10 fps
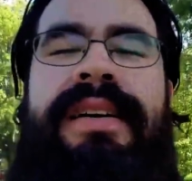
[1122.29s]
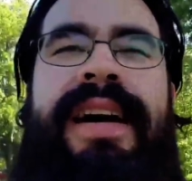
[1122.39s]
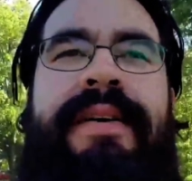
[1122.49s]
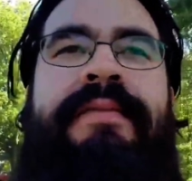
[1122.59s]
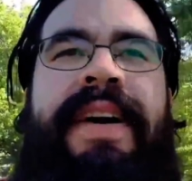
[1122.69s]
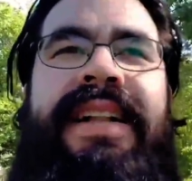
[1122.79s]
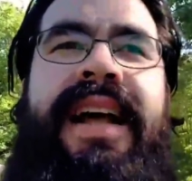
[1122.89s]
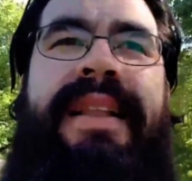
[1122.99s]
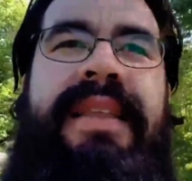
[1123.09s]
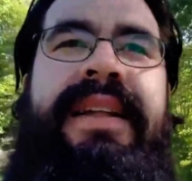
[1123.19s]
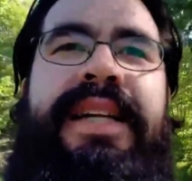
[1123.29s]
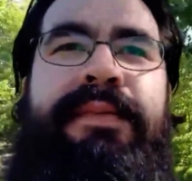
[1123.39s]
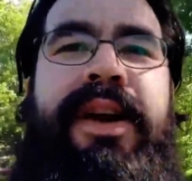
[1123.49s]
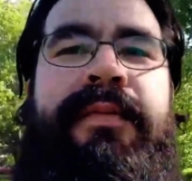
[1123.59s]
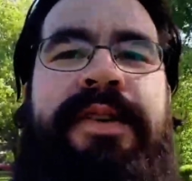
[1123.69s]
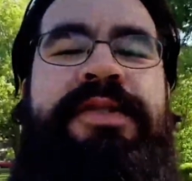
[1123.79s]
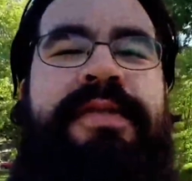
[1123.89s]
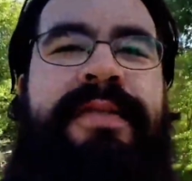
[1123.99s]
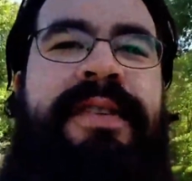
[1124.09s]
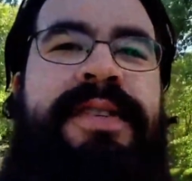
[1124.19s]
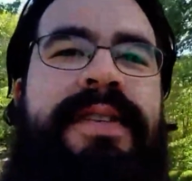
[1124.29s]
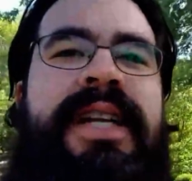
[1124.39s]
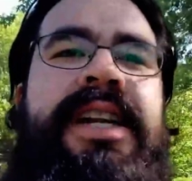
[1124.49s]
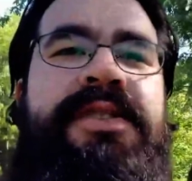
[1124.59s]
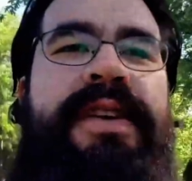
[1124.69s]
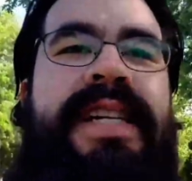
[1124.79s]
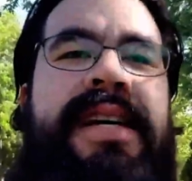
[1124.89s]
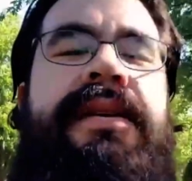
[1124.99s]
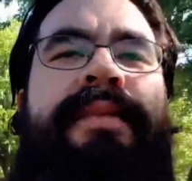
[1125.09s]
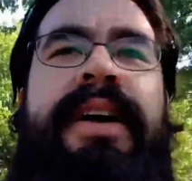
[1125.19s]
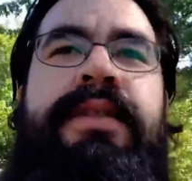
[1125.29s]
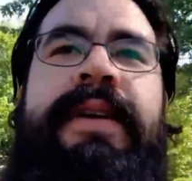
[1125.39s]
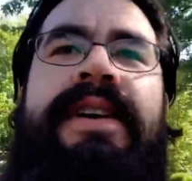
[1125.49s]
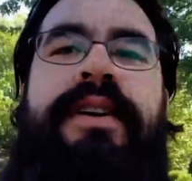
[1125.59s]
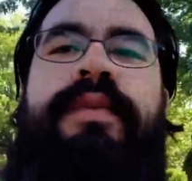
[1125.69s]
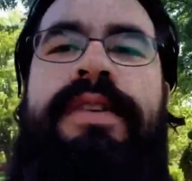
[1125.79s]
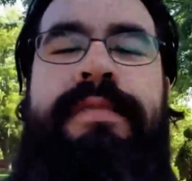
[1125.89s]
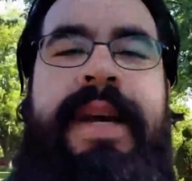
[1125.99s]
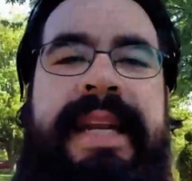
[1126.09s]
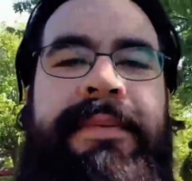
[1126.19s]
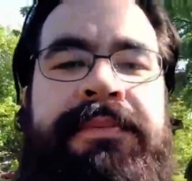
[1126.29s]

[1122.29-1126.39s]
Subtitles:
In fact, I think that's pretty much universal, unless you can type like 300 words a minute.